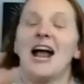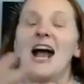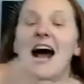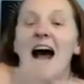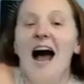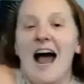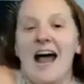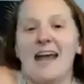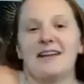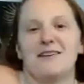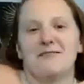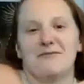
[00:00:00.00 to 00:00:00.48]

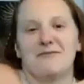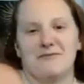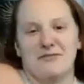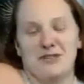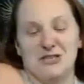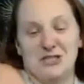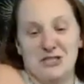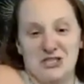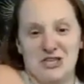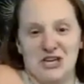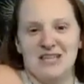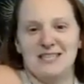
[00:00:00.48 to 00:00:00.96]
kind of
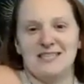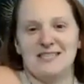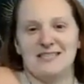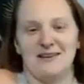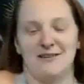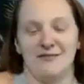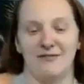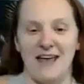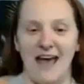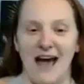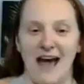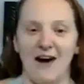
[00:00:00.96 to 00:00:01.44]
the gist
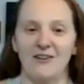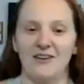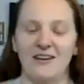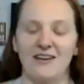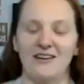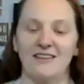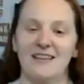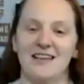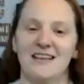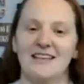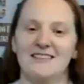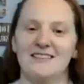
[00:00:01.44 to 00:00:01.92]
of
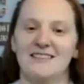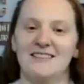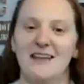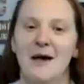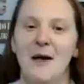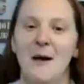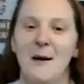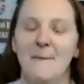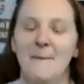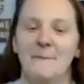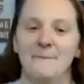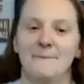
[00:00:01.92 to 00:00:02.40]
calculus.
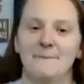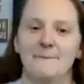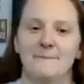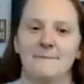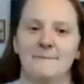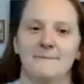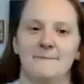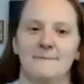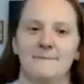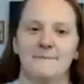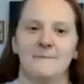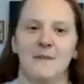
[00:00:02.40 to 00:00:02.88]

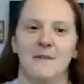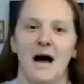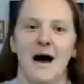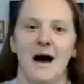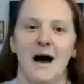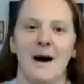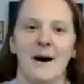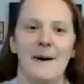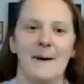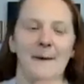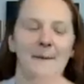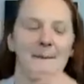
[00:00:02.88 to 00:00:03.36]

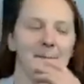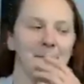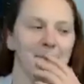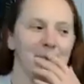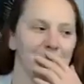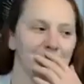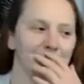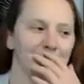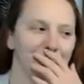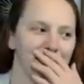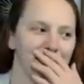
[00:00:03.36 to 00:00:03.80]
In